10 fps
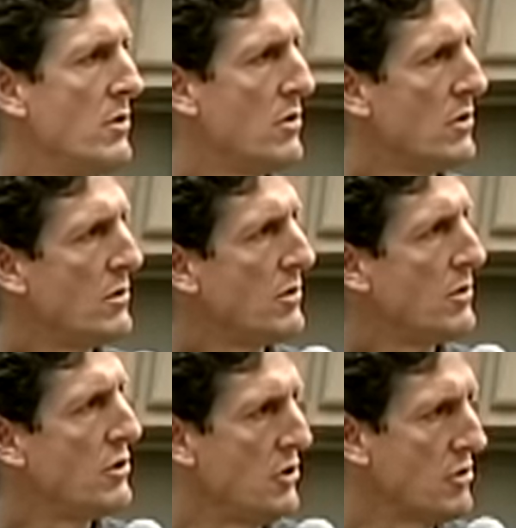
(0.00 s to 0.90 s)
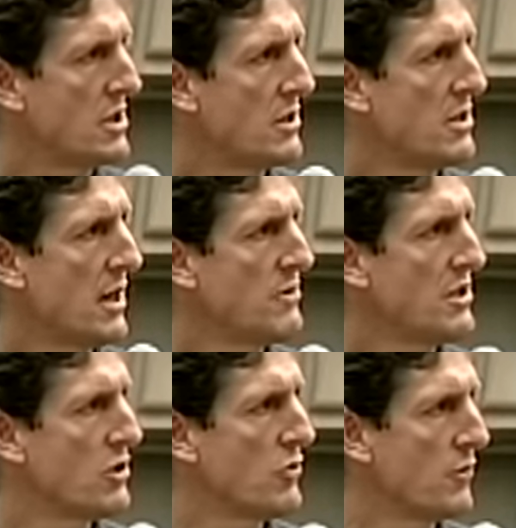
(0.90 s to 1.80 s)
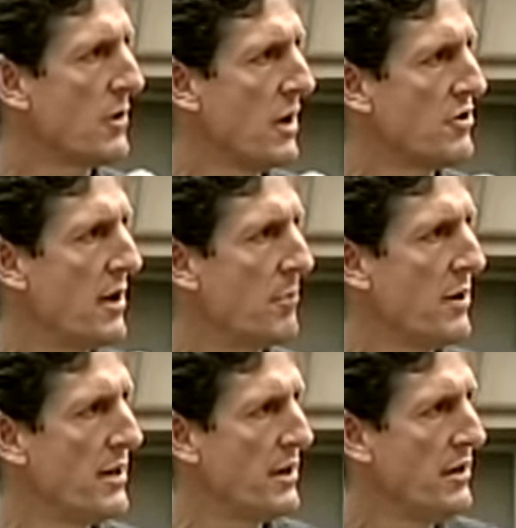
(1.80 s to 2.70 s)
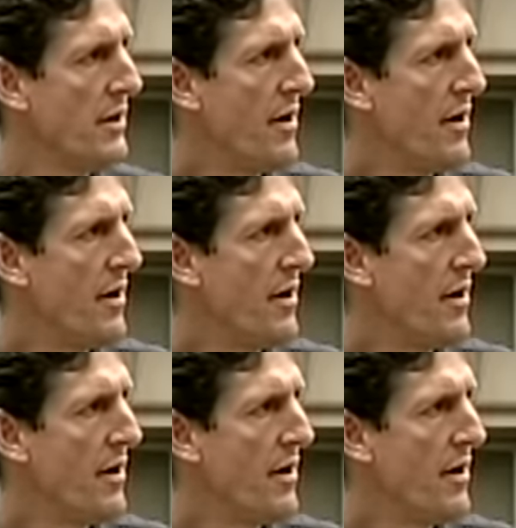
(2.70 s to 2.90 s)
Well, do you set the time schedule for God to operate on?